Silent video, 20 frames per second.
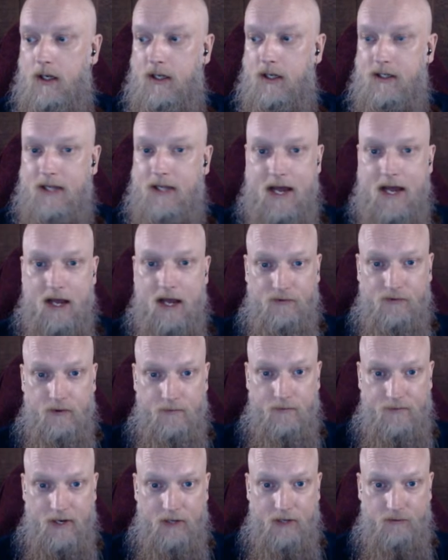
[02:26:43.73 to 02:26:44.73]
They asked for
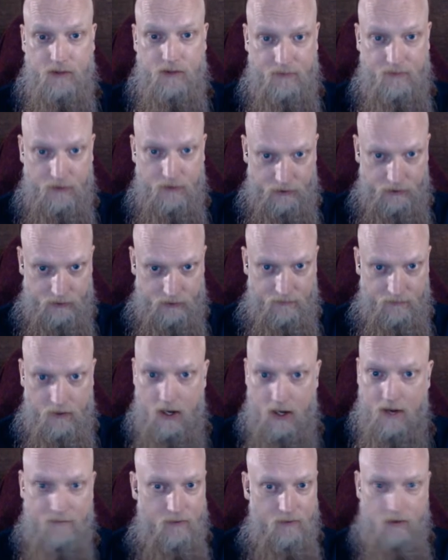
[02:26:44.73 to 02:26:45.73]
victory for the
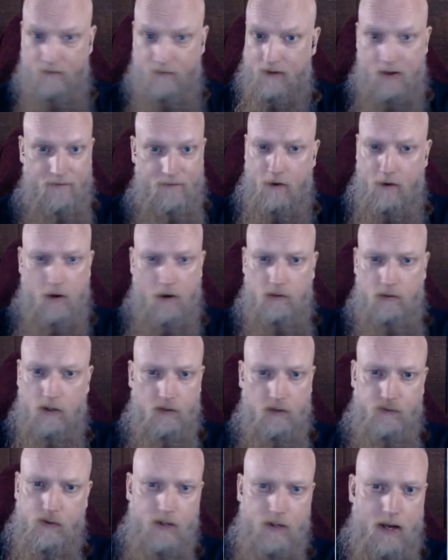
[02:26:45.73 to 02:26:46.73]
survival of their folk,
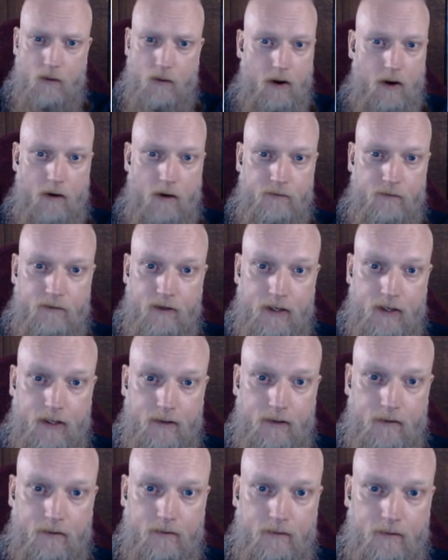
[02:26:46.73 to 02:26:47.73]
not to get wealthy.
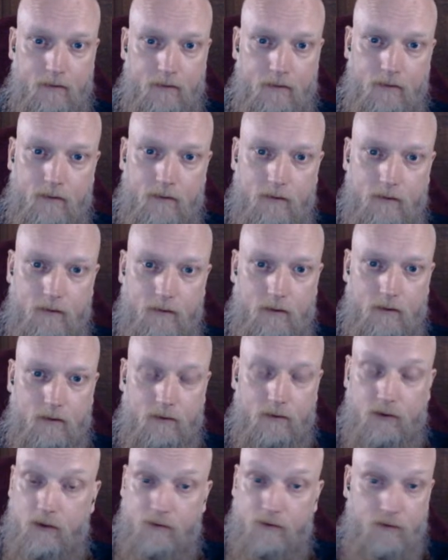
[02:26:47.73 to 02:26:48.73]

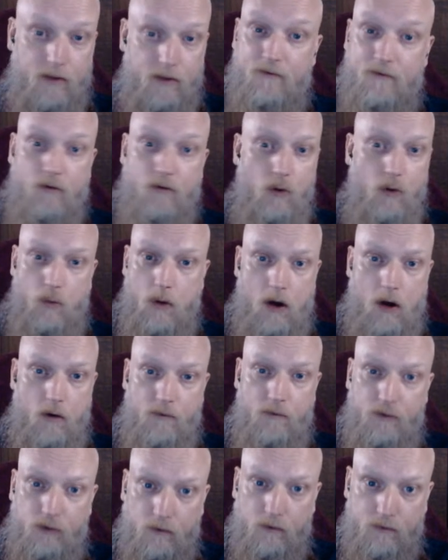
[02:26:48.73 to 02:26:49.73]
So therefore the
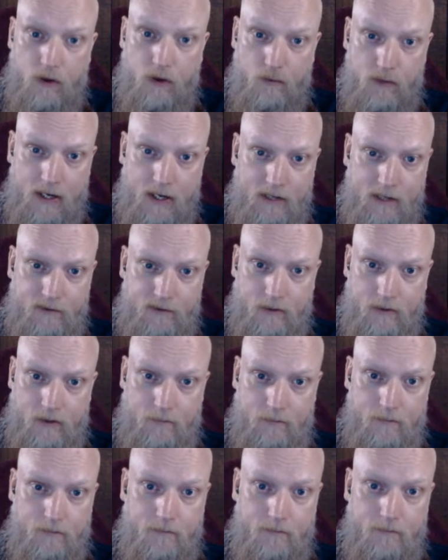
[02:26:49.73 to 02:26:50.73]
wealth is of no need to
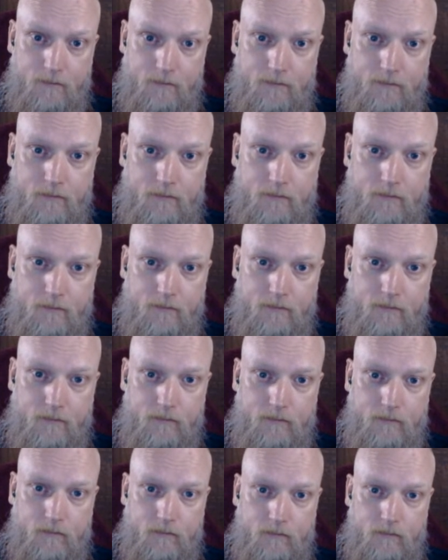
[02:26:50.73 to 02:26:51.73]
them.
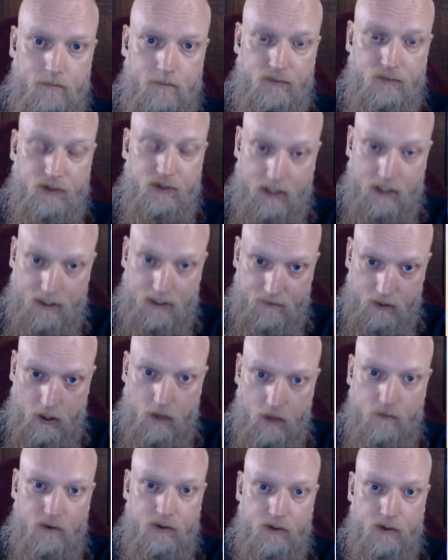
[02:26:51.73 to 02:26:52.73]
So they give it
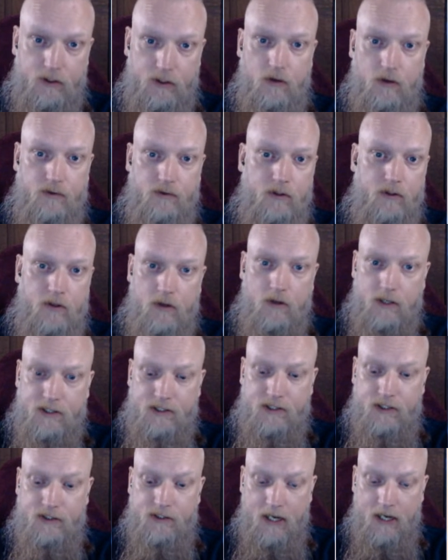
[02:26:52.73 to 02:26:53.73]
over to the gods and
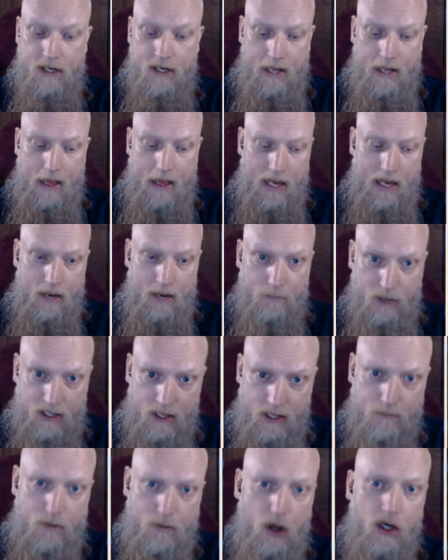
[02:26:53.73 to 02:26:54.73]
goddesses. But in
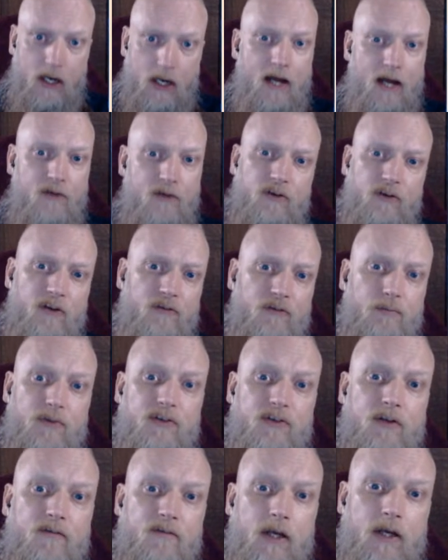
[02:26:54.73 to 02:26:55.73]
the modern age, this has
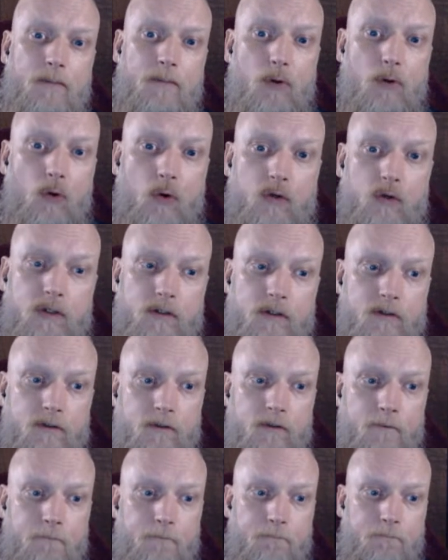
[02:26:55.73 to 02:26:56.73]
specific importance,
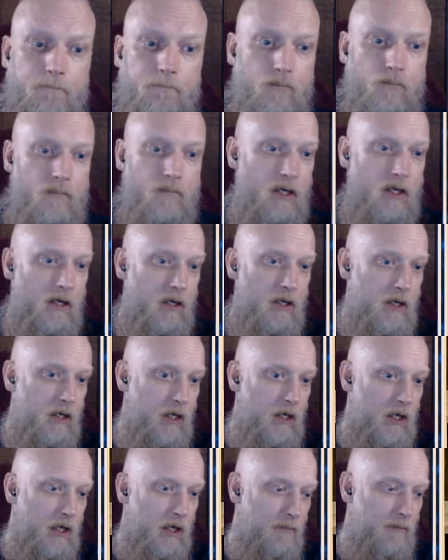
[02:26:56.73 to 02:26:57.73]

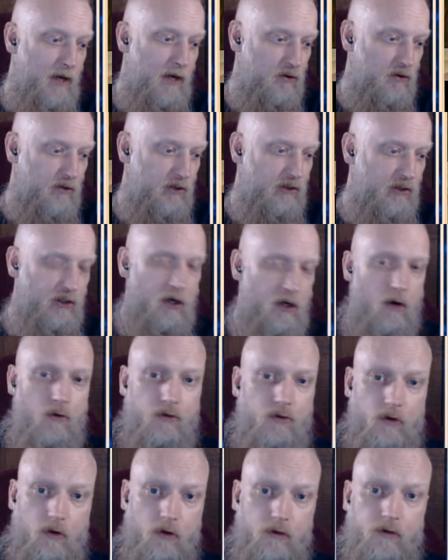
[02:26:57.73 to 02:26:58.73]
because it
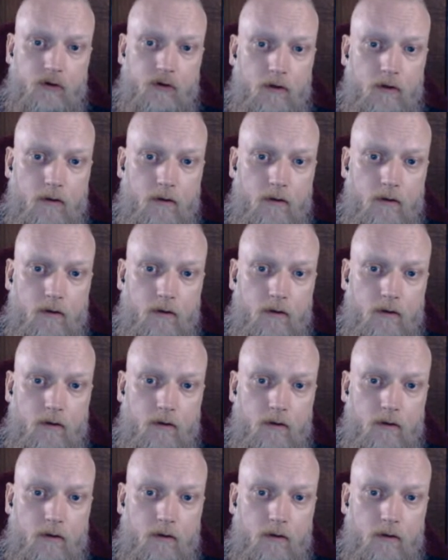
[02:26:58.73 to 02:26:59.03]
shows us